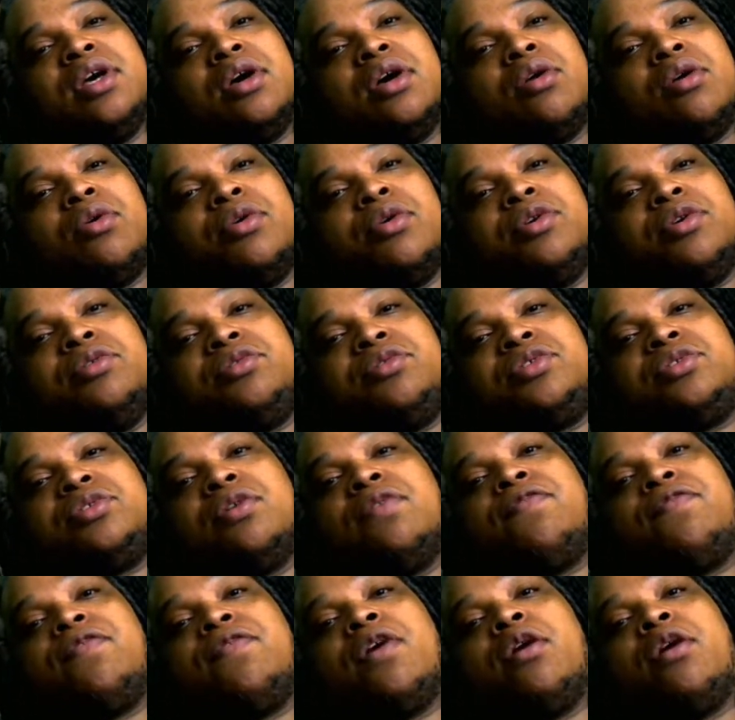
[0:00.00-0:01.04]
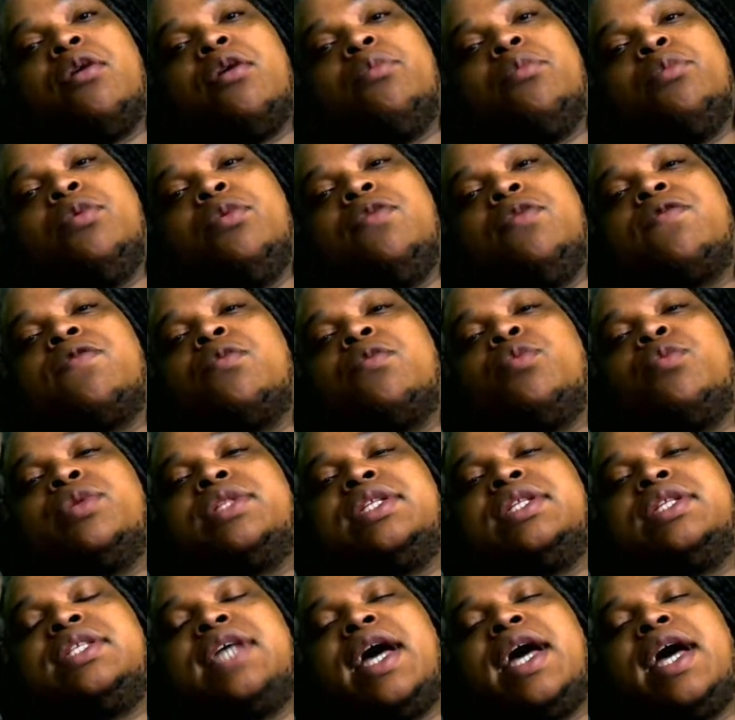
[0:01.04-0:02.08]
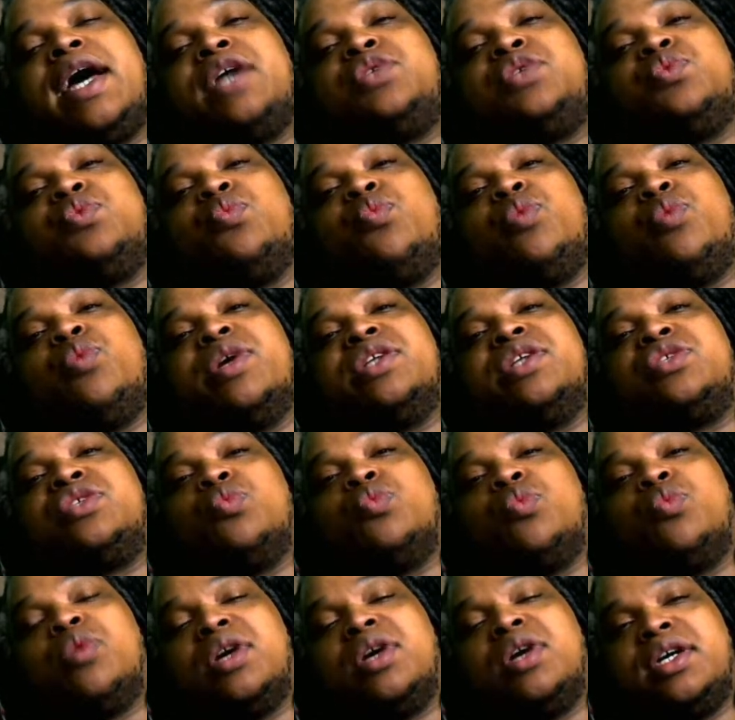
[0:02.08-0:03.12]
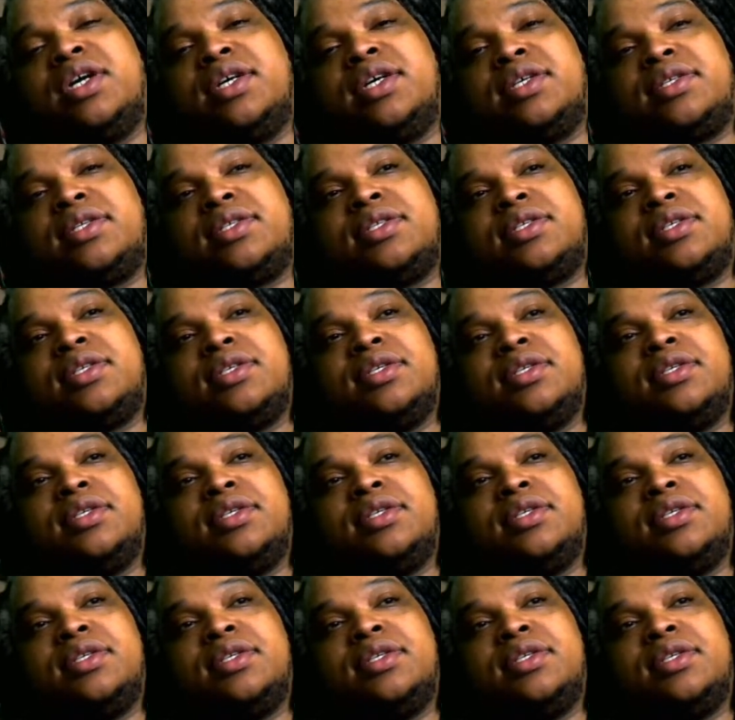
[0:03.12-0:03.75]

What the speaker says: or you're so far removed from what the task once was,